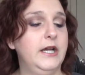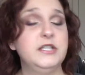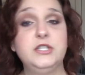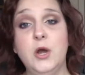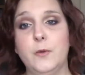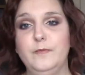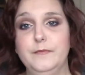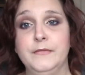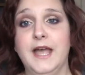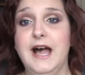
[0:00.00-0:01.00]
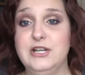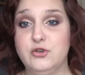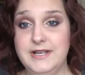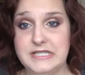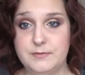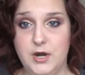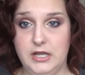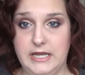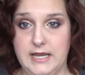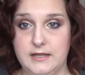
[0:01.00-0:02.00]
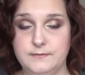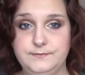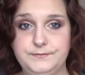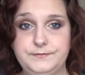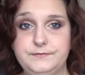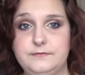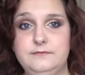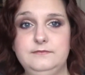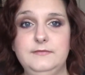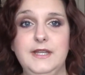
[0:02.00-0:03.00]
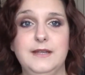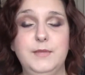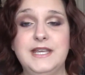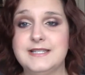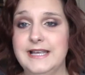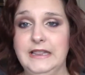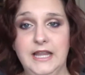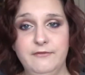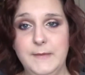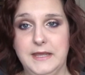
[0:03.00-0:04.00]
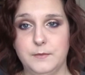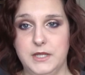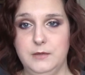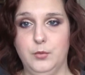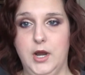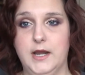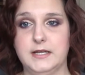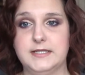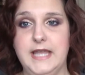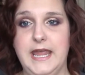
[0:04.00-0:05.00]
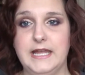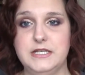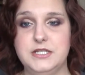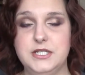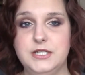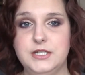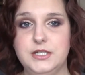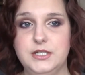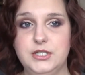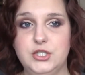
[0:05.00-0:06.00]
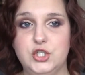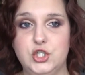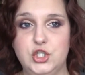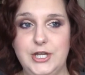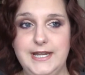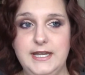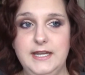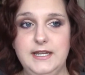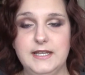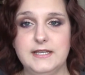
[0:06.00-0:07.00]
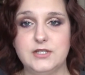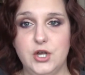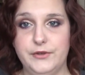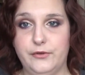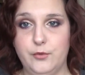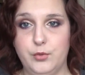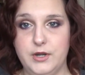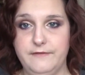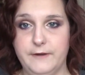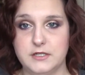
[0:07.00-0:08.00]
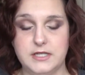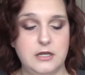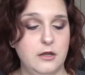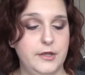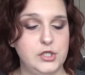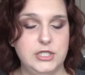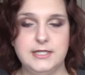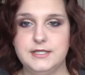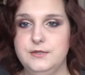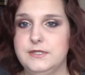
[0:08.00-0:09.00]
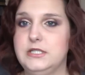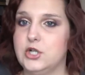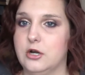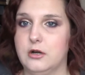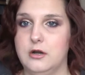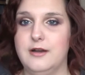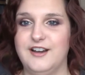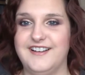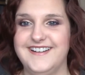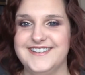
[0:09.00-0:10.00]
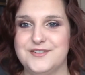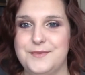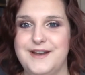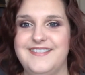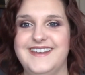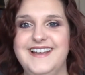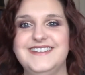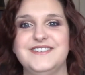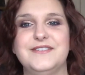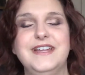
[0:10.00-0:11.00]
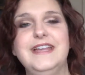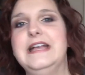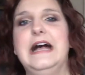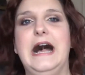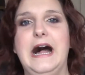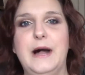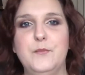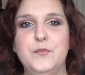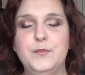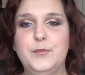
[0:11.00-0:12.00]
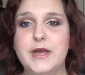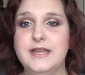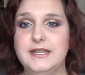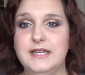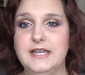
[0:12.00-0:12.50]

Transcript: So I trust Marlena because I love Makeup Geek products, and she is also pretty fair-skinned, although she does use a darker contour powder than I do. But